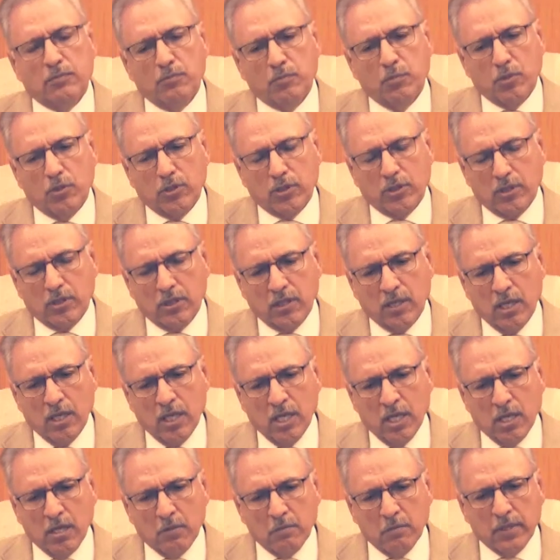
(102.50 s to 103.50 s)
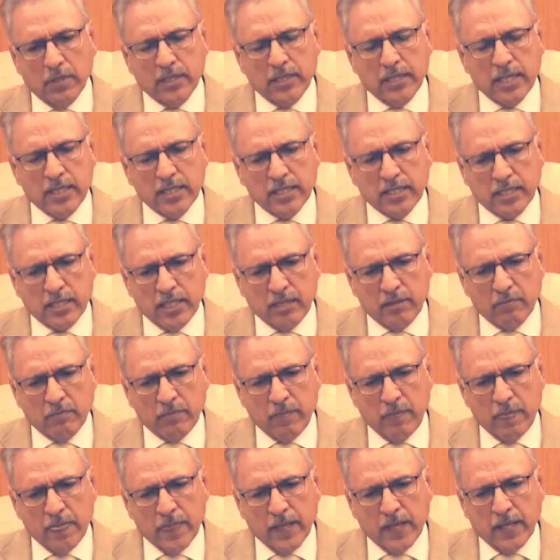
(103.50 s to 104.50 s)
important. But then
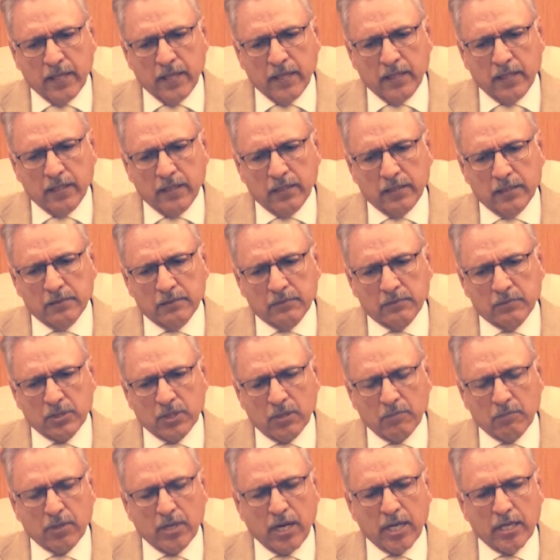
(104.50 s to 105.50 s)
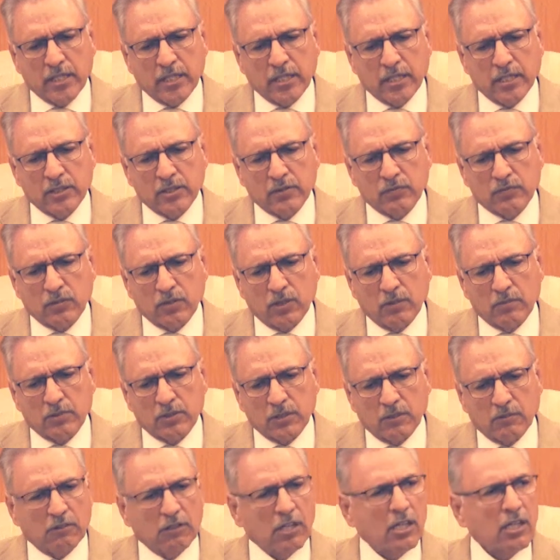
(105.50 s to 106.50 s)
came some writings from
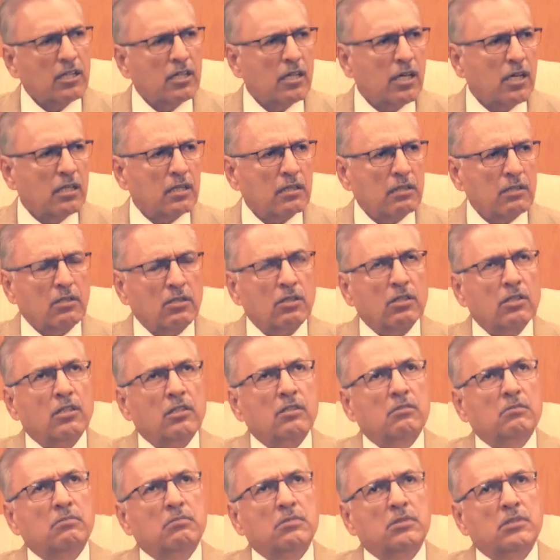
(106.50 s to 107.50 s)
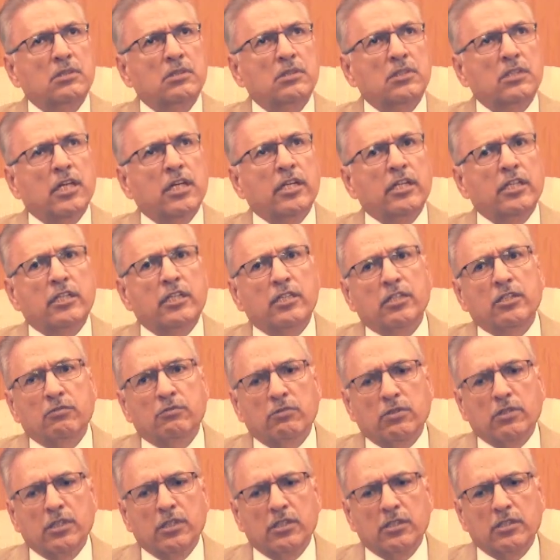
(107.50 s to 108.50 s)
Savarkar in
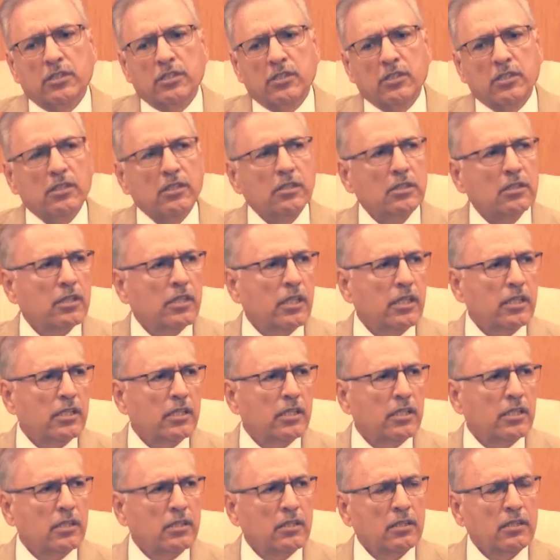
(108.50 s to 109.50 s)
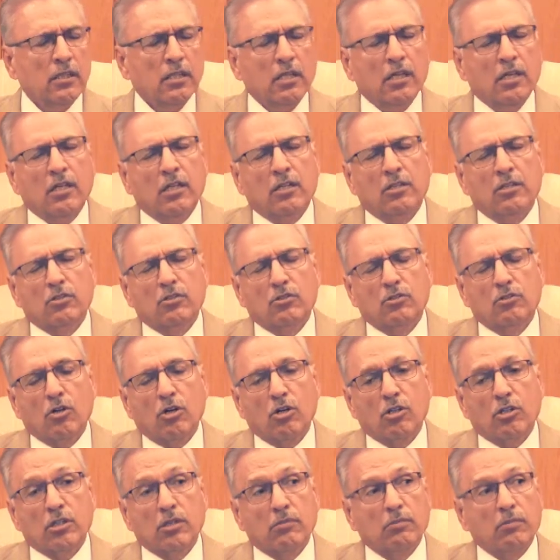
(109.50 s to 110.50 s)
1923, and he
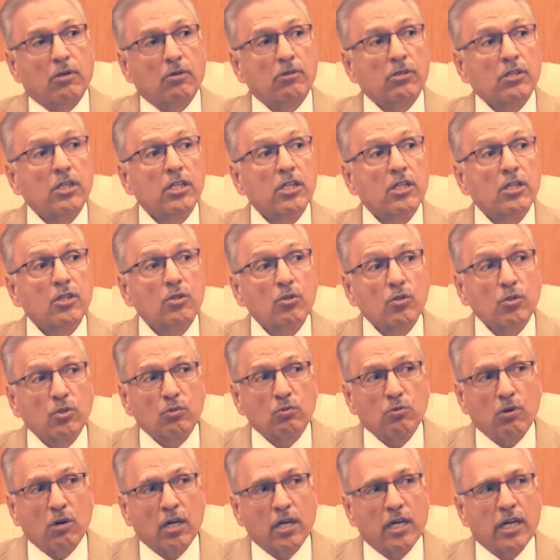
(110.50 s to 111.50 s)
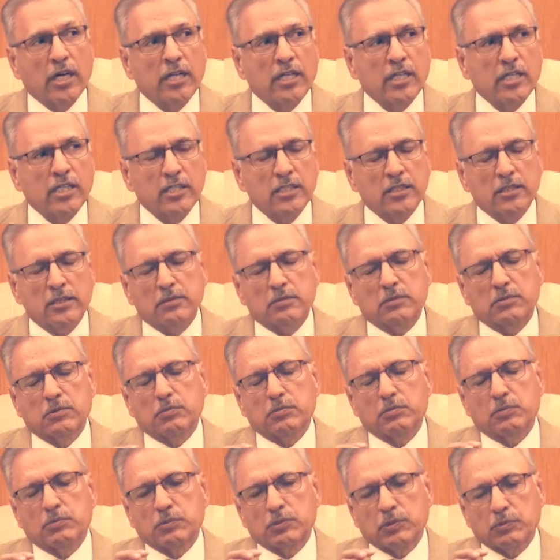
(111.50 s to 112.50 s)
talked about Hindutva, and he
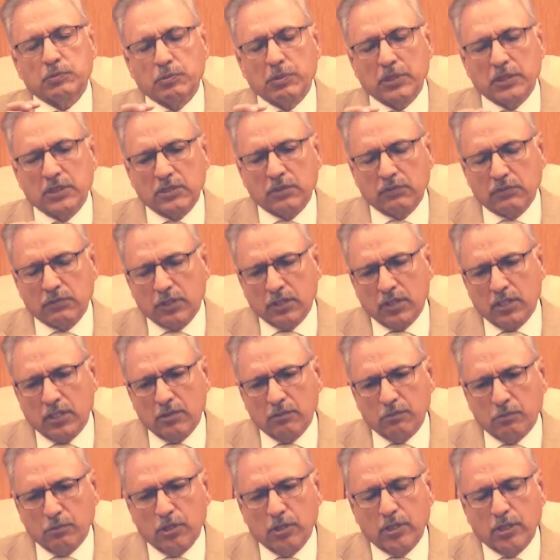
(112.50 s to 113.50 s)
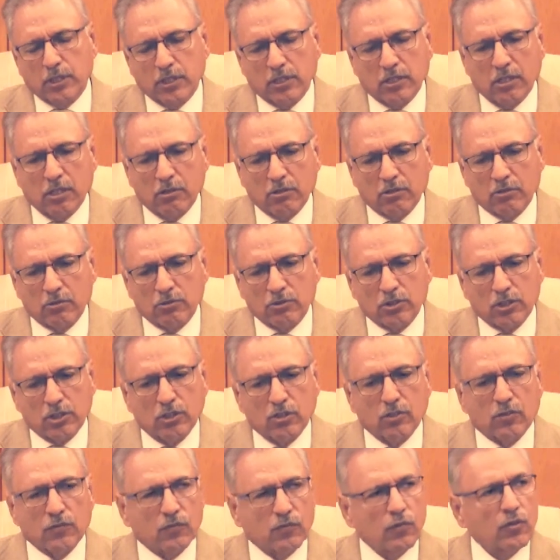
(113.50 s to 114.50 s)
specifically pointed out
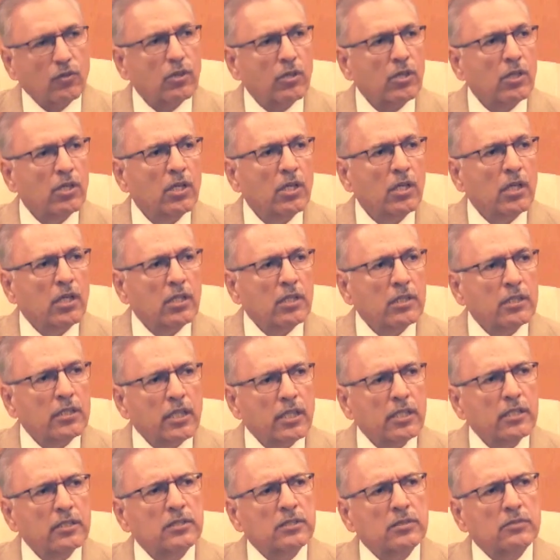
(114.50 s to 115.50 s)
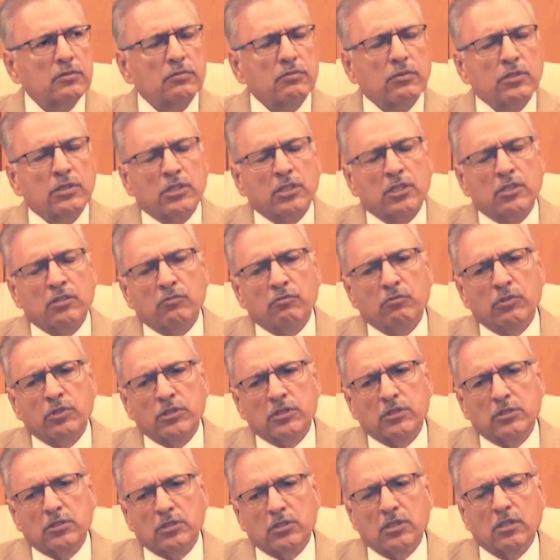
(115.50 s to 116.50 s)
3 or 4 things in
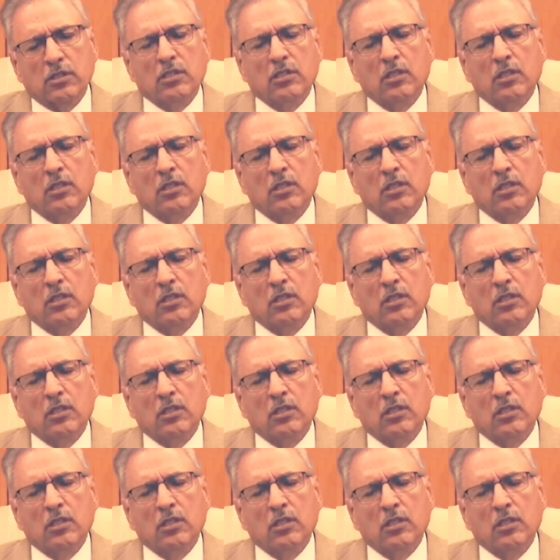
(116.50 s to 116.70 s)
which